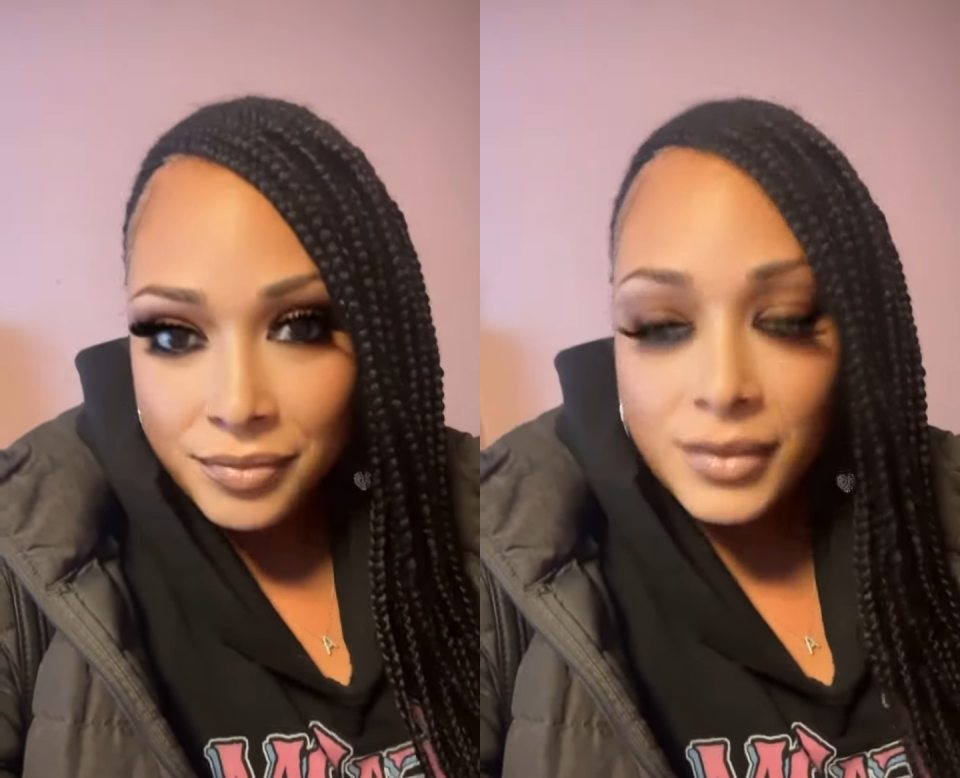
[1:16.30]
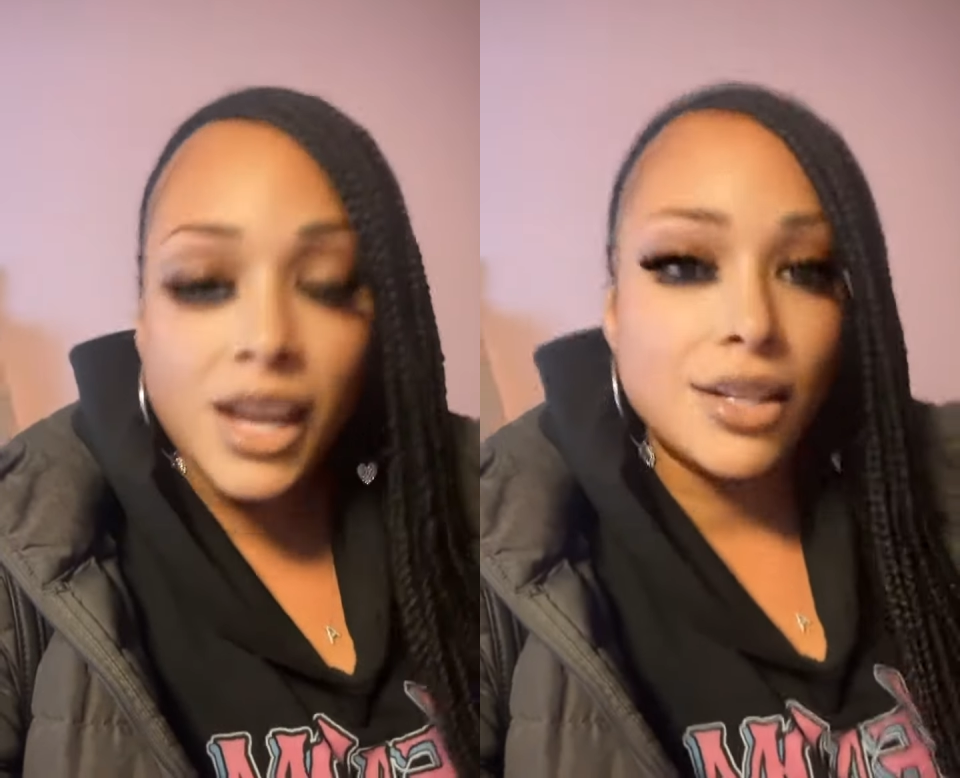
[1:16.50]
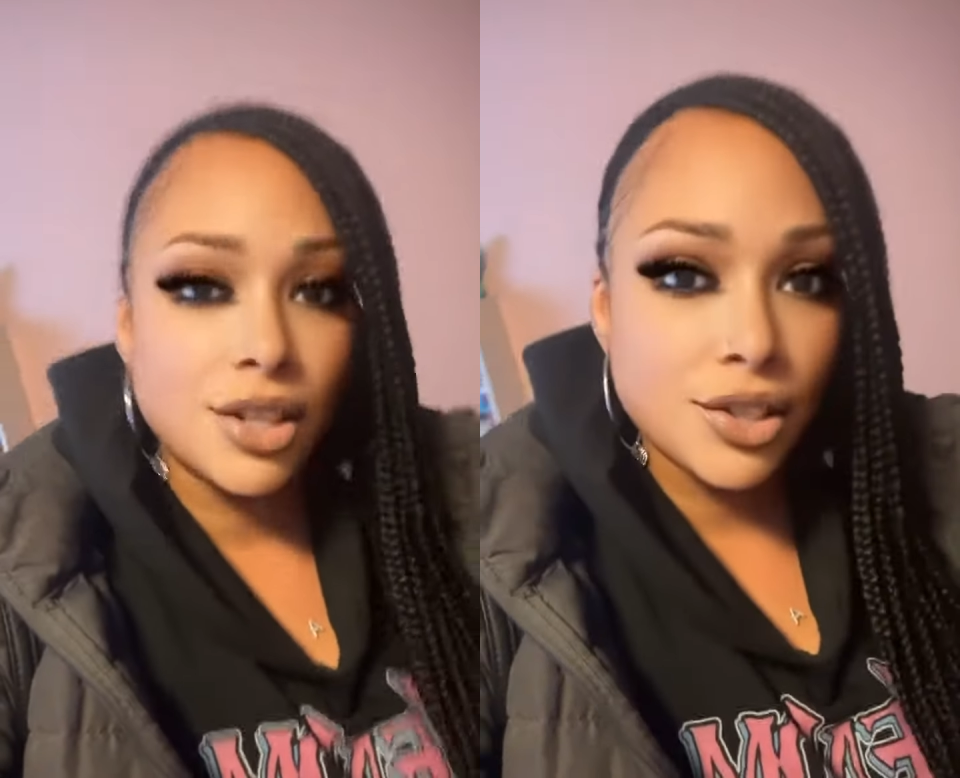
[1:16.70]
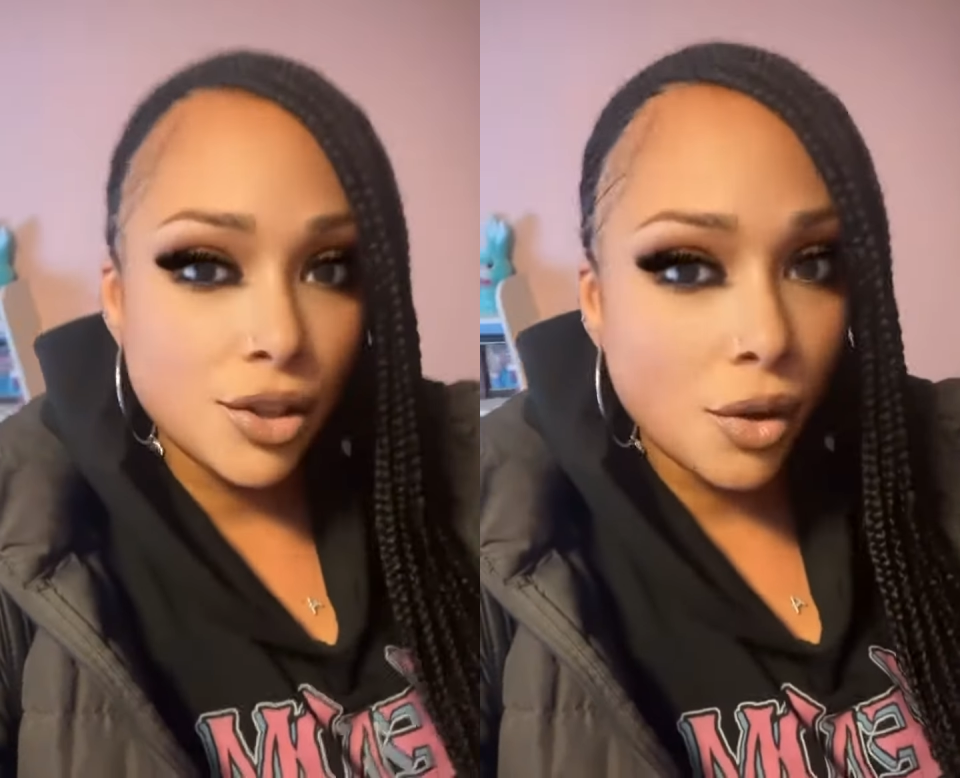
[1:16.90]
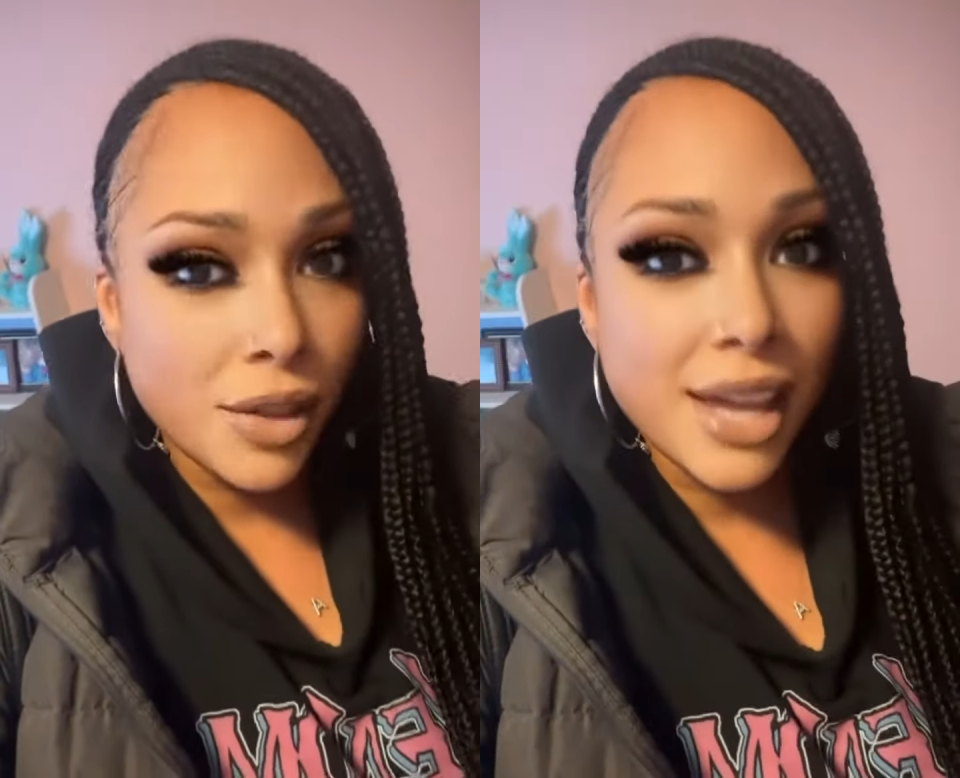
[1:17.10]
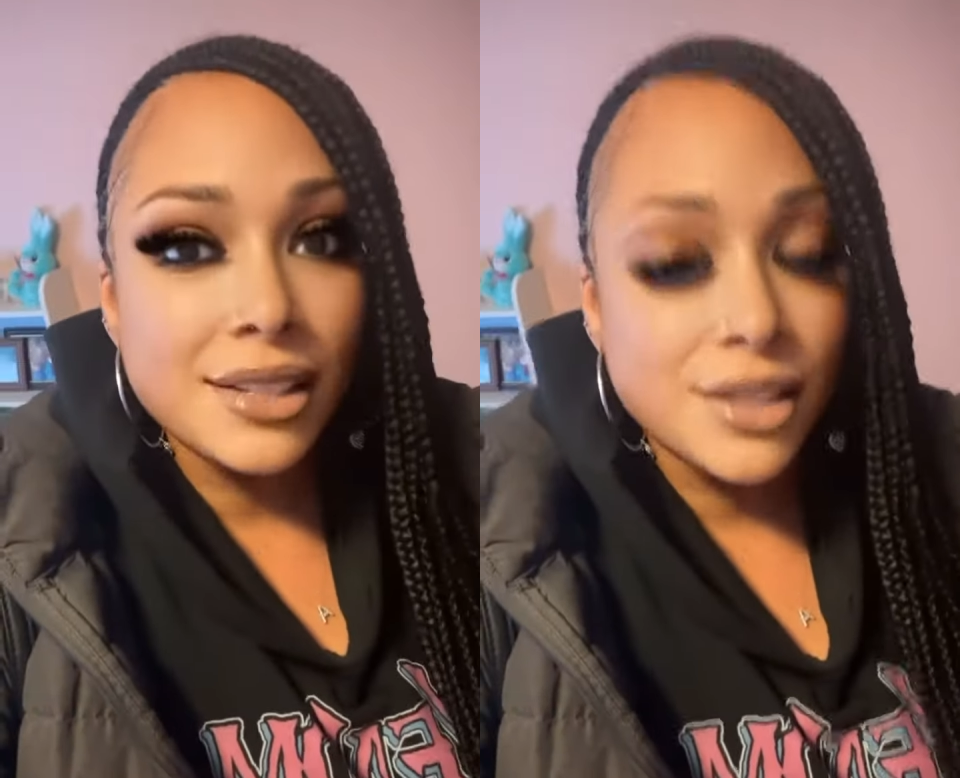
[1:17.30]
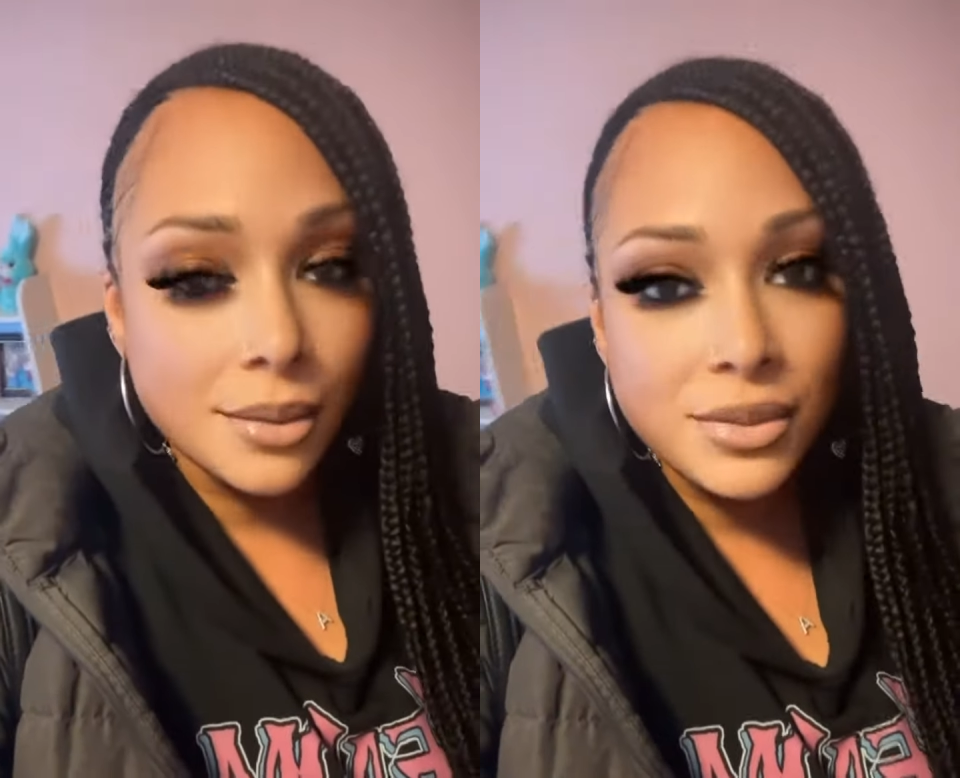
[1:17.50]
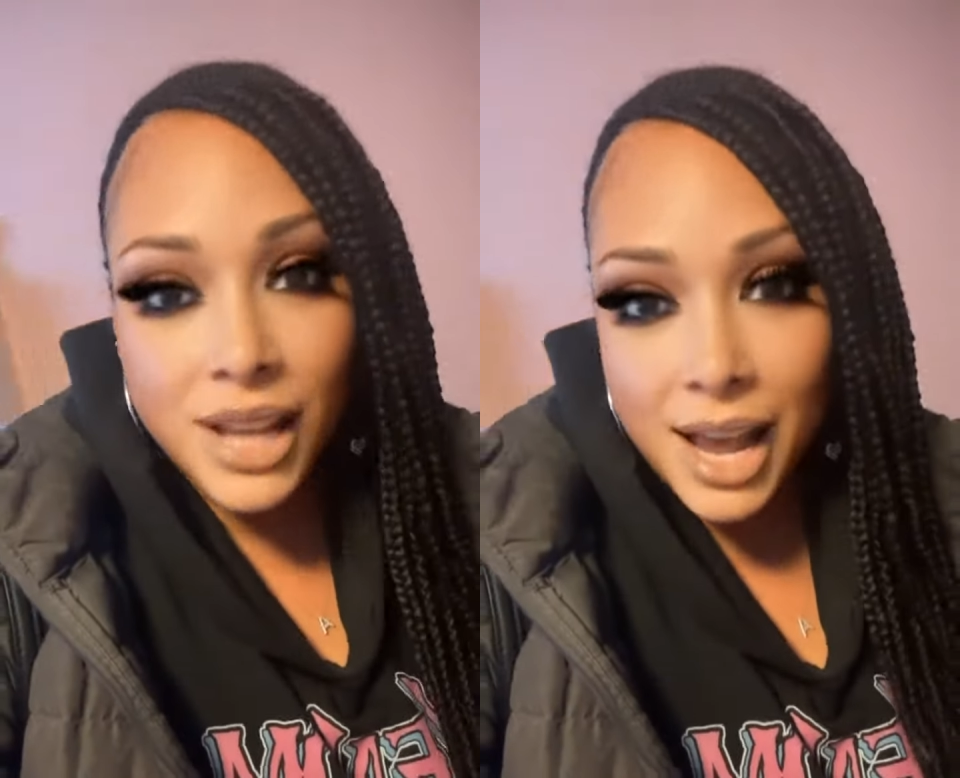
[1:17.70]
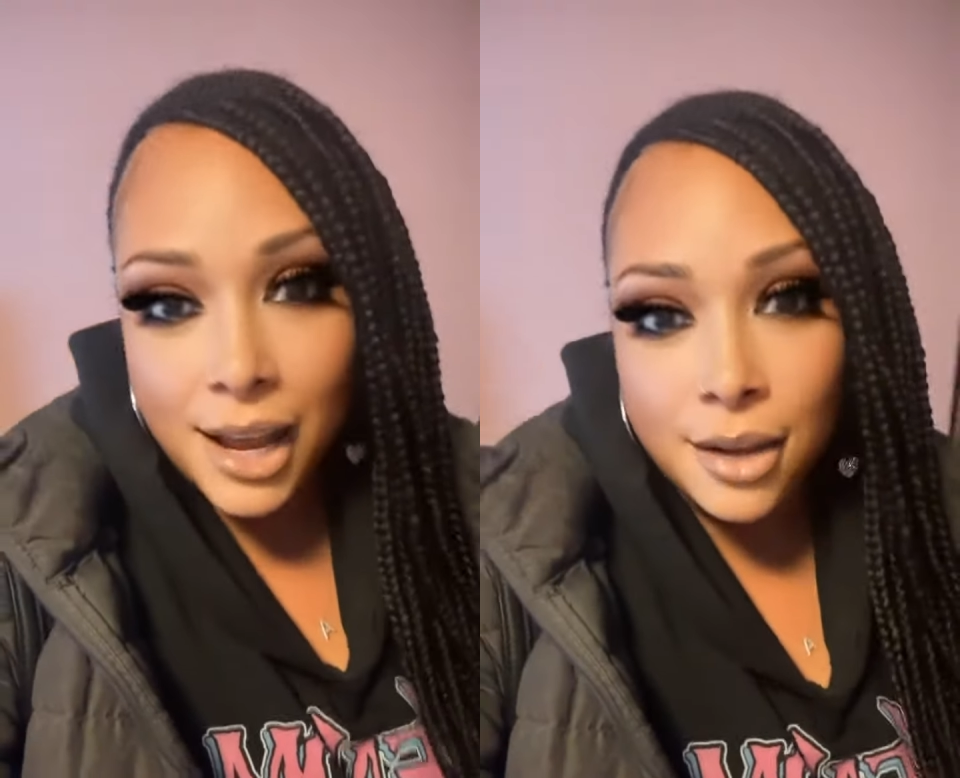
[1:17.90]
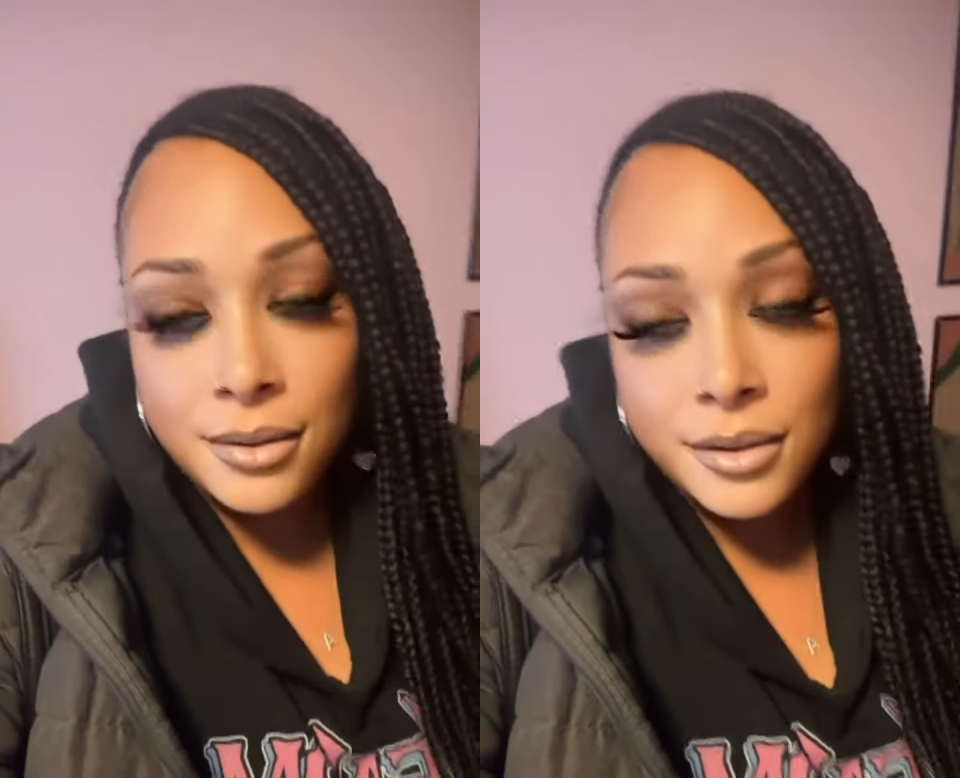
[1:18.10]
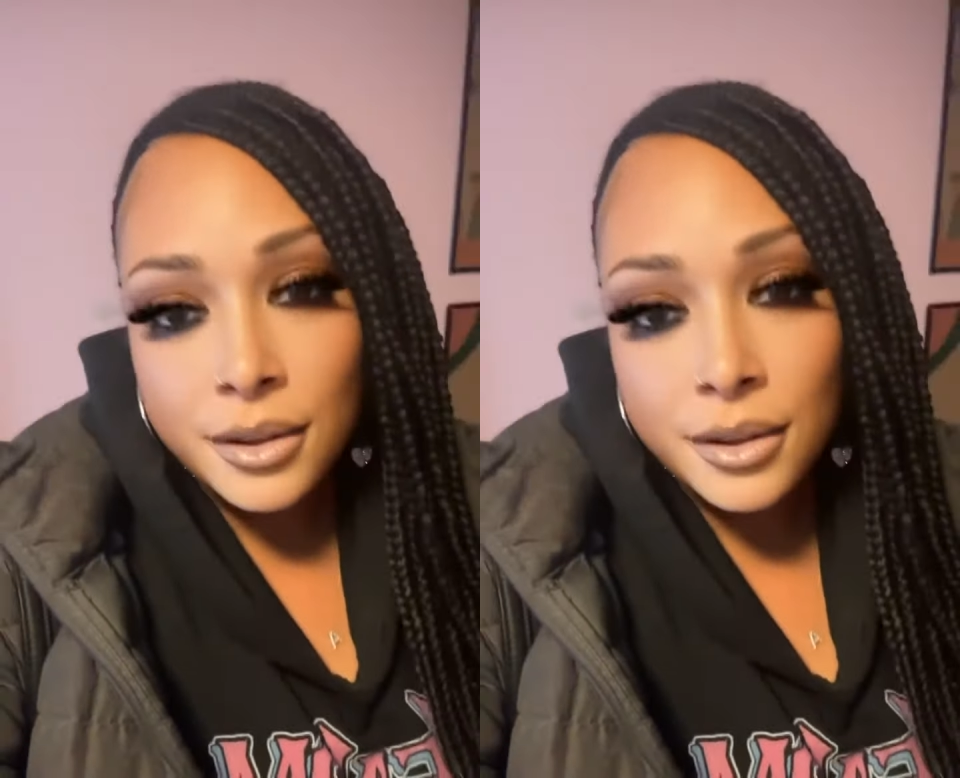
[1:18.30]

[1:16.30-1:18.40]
And just know that sometime